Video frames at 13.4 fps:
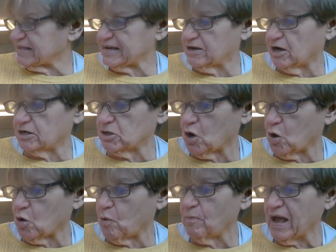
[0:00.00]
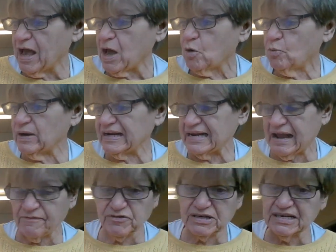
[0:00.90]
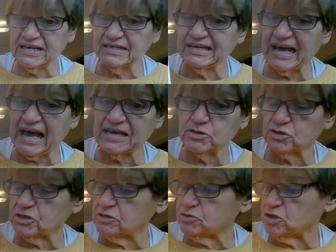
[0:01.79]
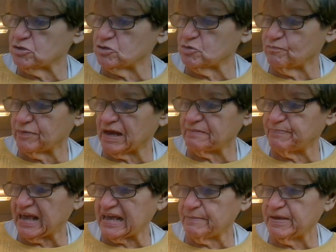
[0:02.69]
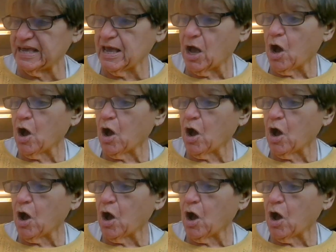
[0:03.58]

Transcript: they got home. We never did catch the gingerbread baby.